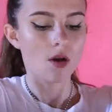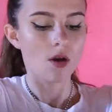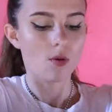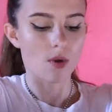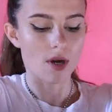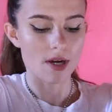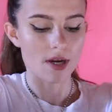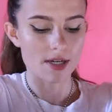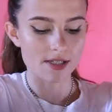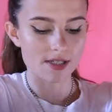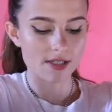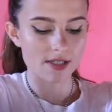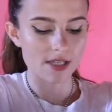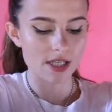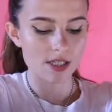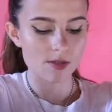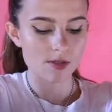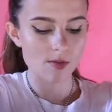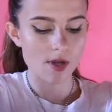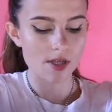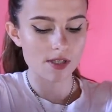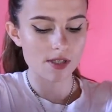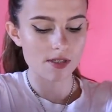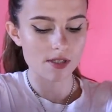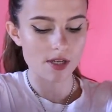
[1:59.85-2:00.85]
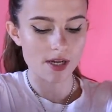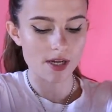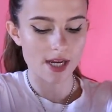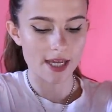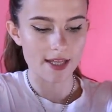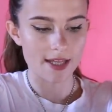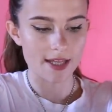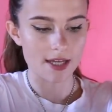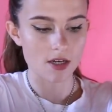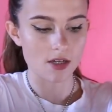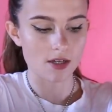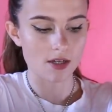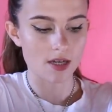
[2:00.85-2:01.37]
Whereas these ones,
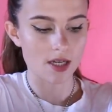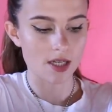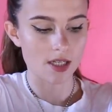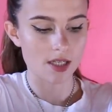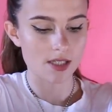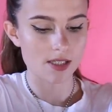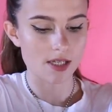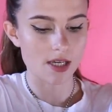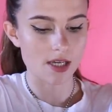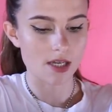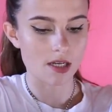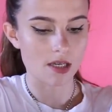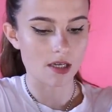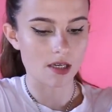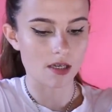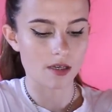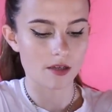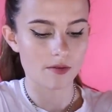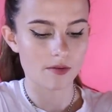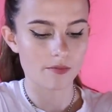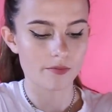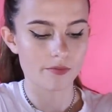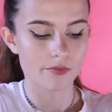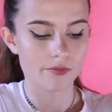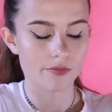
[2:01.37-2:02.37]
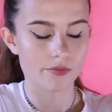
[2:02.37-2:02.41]
okay, they look kind of skinny.